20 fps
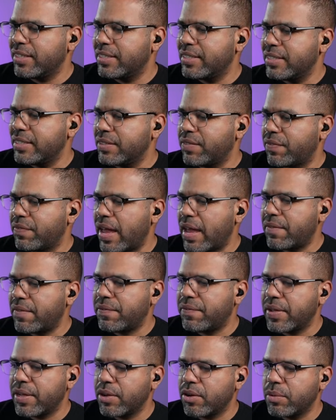a fat
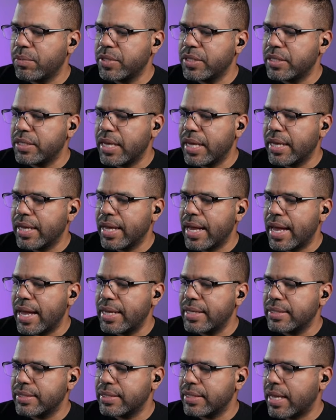finger mistake,
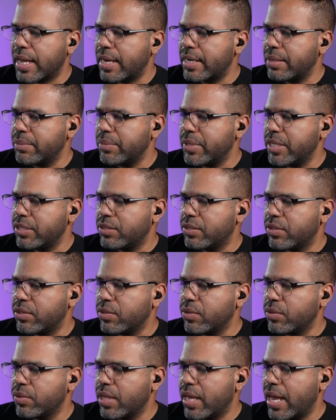guys. I didn't mean to
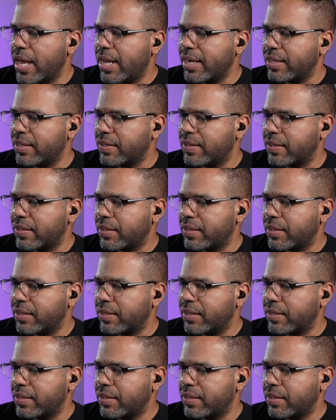do that.